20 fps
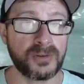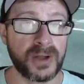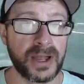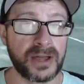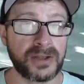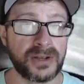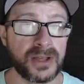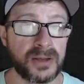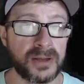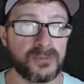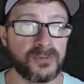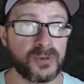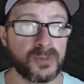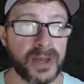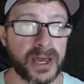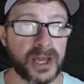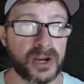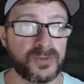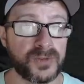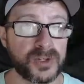the ground up for
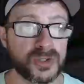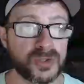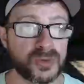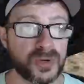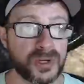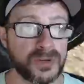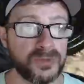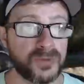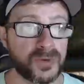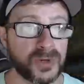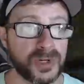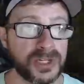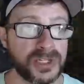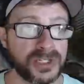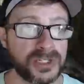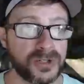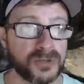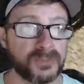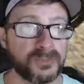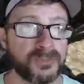Battlefield
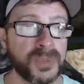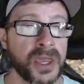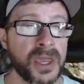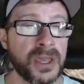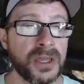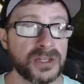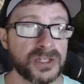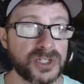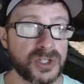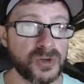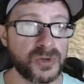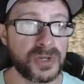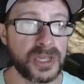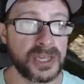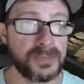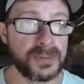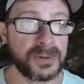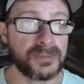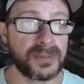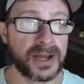2042. Do
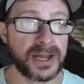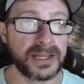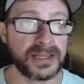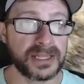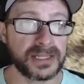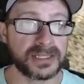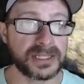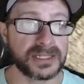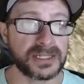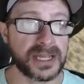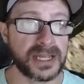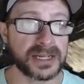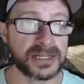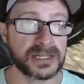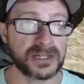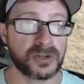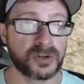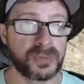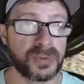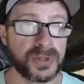keep in mind that the
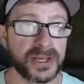technical